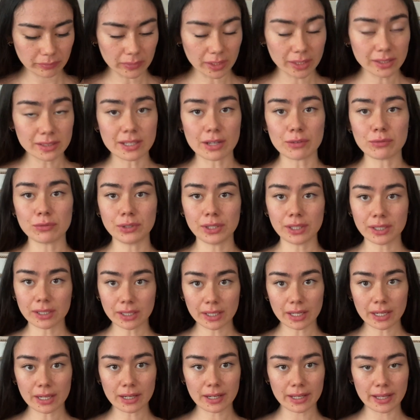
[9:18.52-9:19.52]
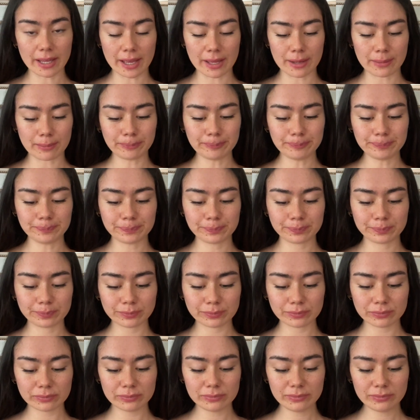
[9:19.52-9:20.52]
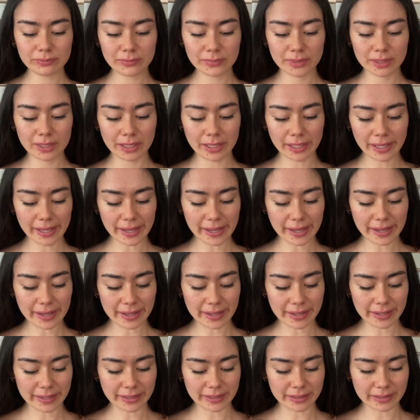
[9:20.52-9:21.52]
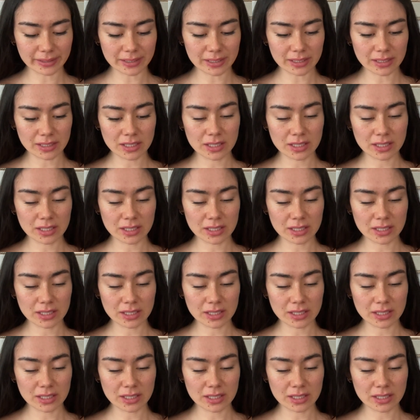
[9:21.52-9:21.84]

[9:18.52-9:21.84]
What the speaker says: definitely gonna get it again. And